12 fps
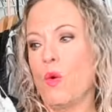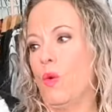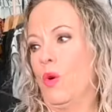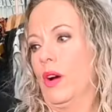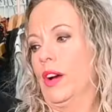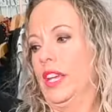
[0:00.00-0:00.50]

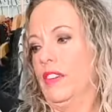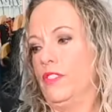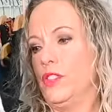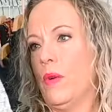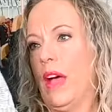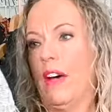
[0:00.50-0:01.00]
or if
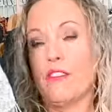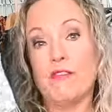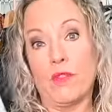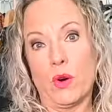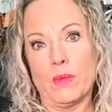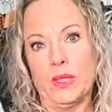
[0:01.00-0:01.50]
you have
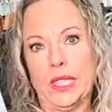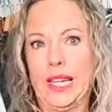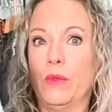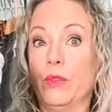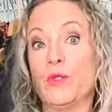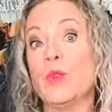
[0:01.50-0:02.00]
formal
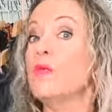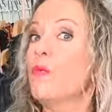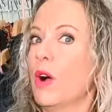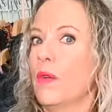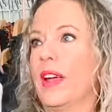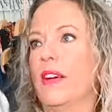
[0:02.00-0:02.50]
night, which we
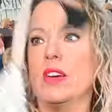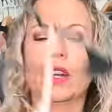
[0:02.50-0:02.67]
won't have on